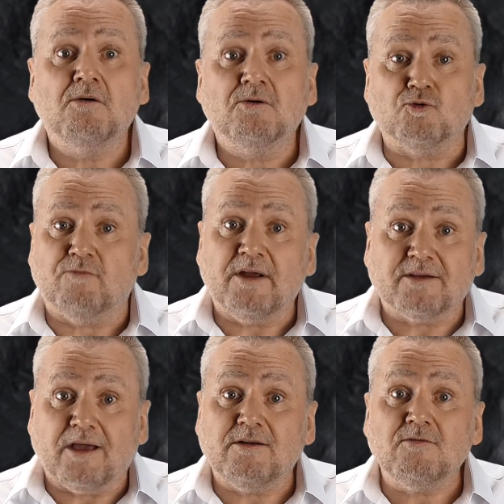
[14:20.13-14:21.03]
you'd better
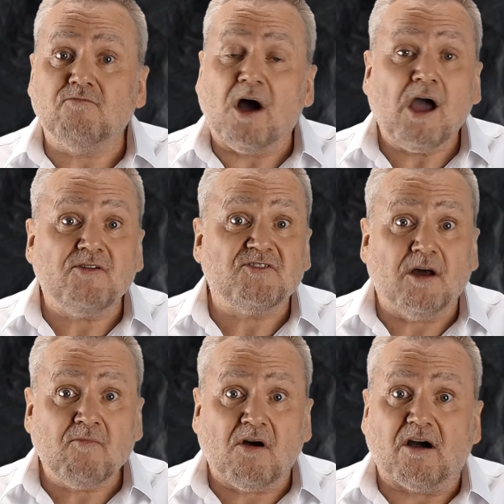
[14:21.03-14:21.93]
get in and buy this
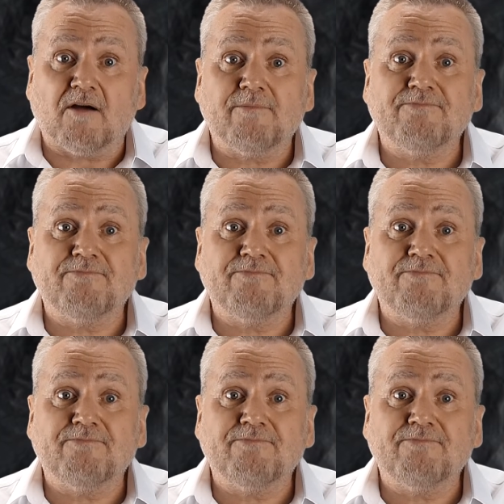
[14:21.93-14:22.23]
number.